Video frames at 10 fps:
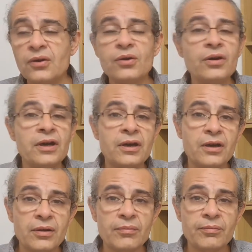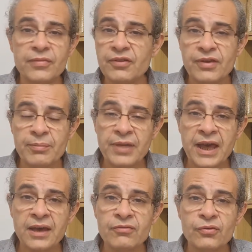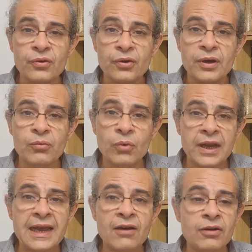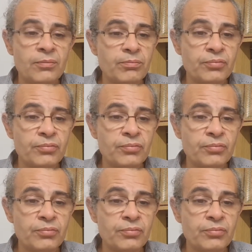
or if I pay for a 1 hour